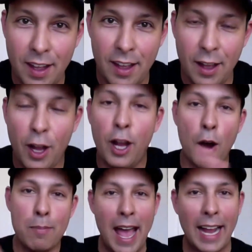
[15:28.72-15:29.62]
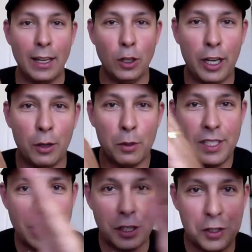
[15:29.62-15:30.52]
Go back and look at
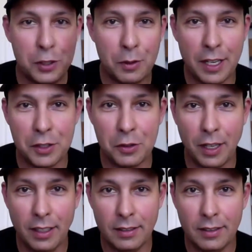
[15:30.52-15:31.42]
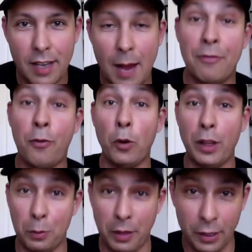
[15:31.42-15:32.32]
recessions through history. I'm
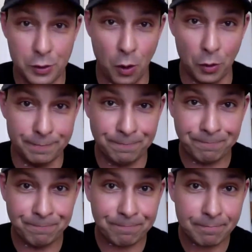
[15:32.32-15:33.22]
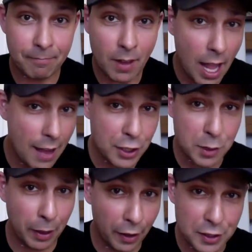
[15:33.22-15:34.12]
43 years old. I've
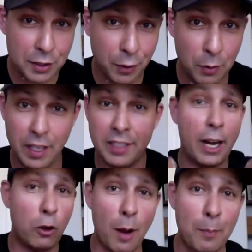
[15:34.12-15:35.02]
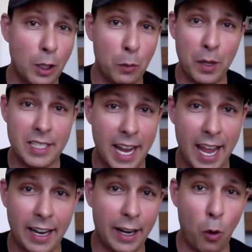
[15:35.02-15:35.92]
experienced a few of these. I grew up in
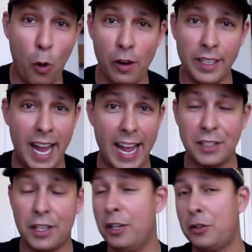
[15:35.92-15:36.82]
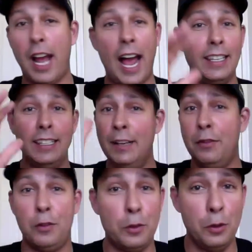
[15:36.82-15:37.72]
Louisiana, an oil and gas country. I lived
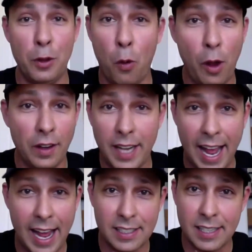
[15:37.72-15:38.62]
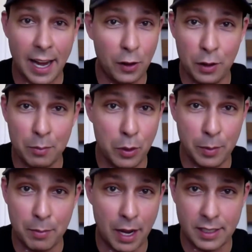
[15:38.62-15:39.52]
through the oil and gas cycle, the boom and
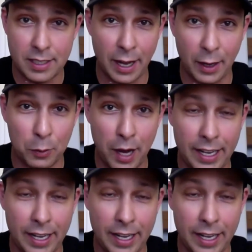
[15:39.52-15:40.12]
bust cycle, right?